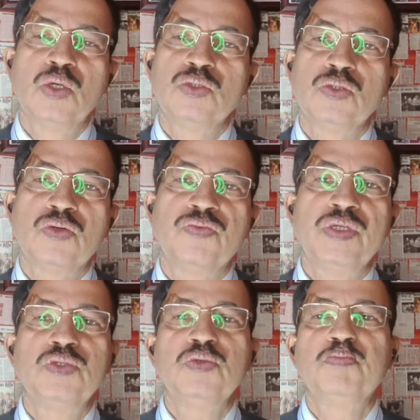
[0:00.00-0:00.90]
So,
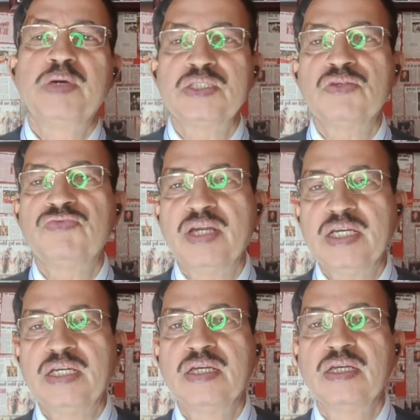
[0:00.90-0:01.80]
wish you best of
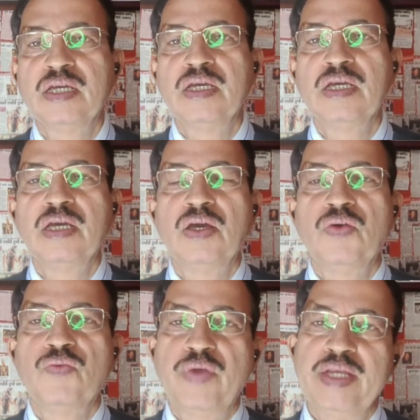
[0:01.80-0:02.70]
luck.
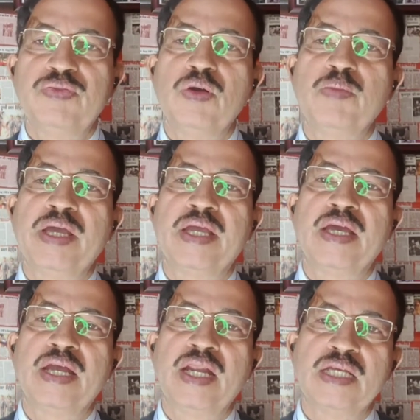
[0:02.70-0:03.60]
Wait for my
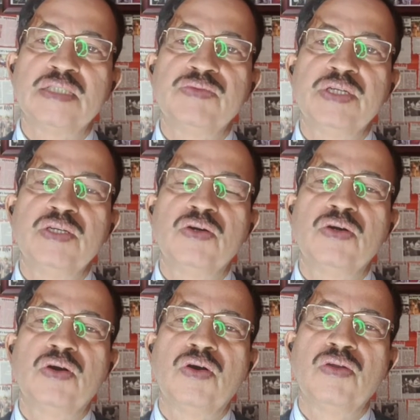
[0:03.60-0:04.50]
next video
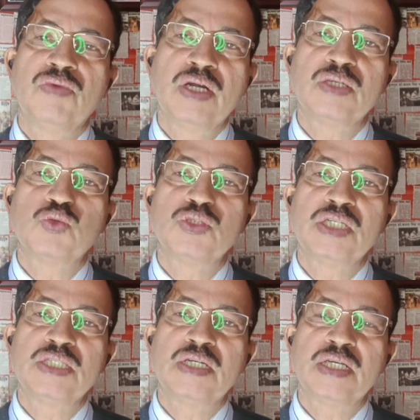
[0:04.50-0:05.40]
on word
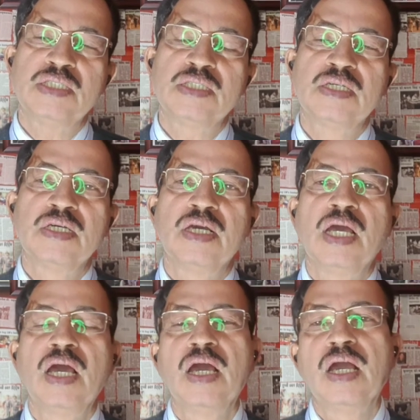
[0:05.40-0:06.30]
association test.
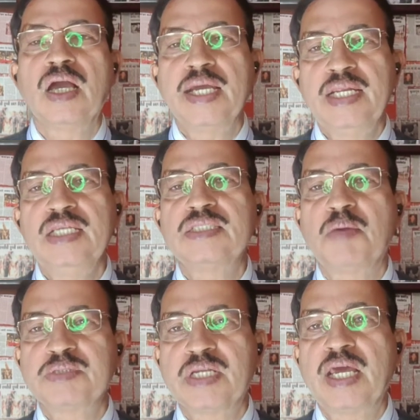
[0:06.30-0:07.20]
Kindly
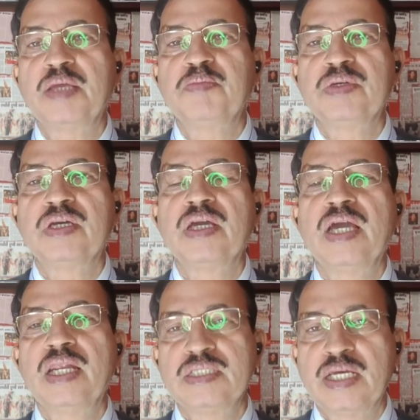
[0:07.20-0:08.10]
subscribe
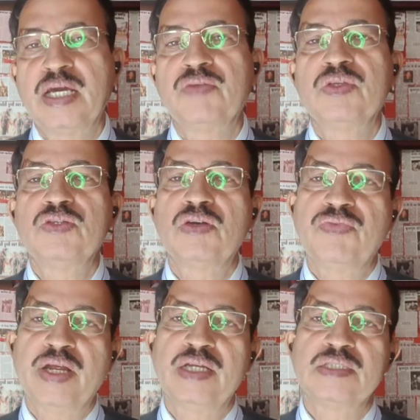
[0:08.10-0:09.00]
and share with your
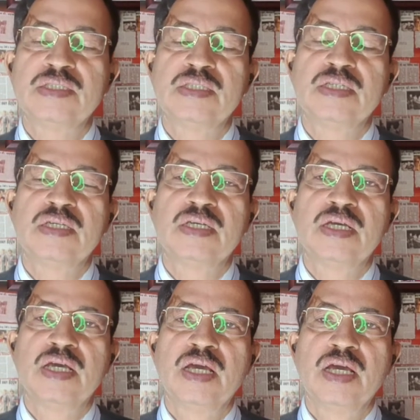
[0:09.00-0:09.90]
friends.
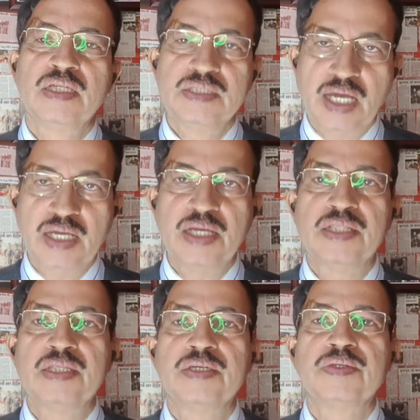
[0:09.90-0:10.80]
Jai
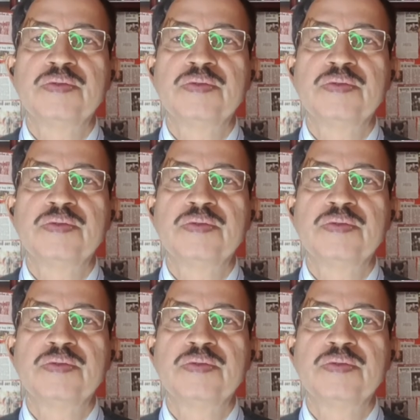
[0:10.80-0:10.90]
Hind.